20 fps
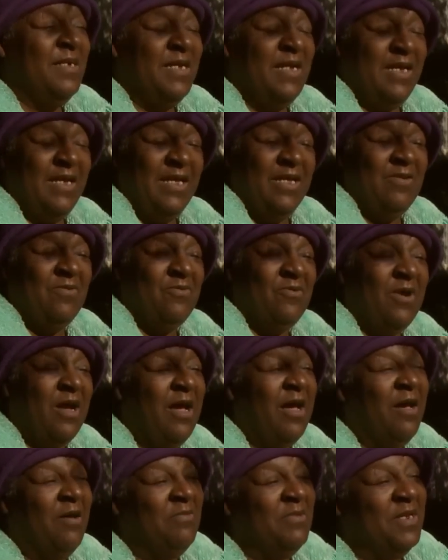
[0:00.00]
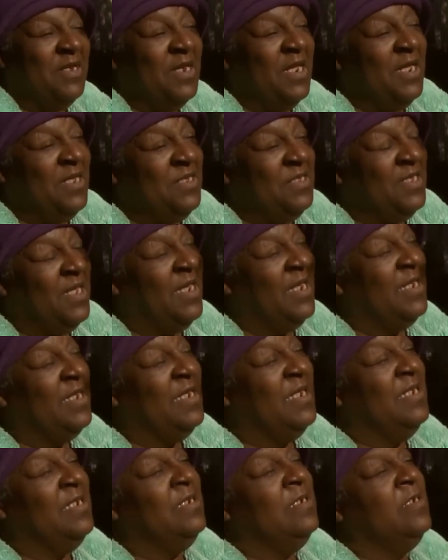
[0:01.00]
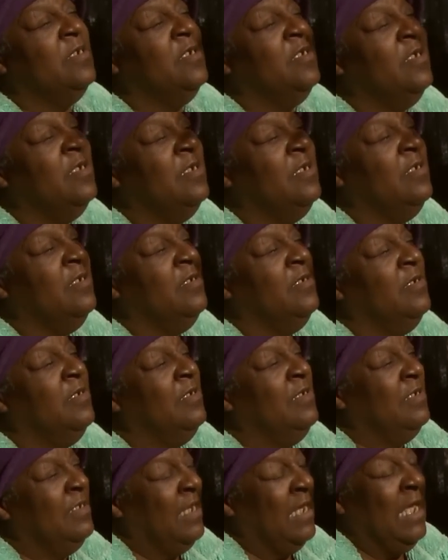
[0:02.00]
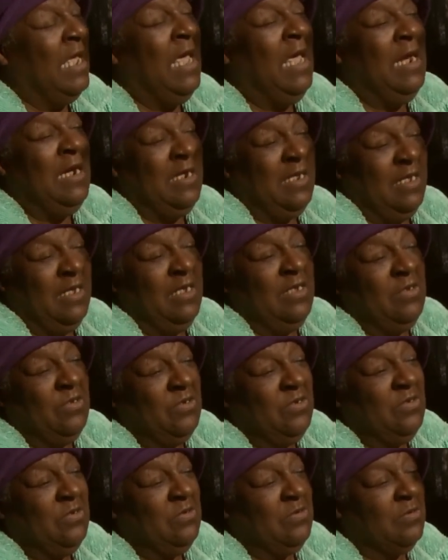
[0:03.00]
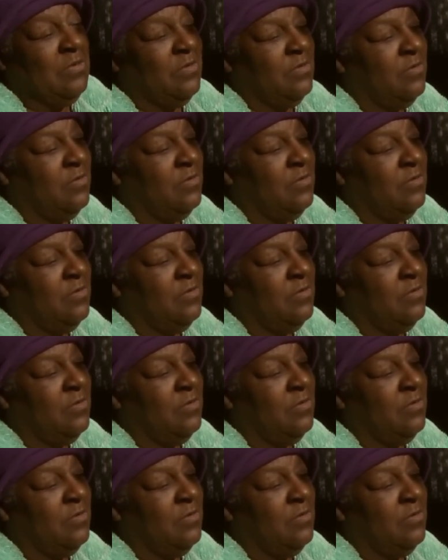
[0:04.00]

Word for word: Rhonda Marshall was robbed twice. They had a gun too.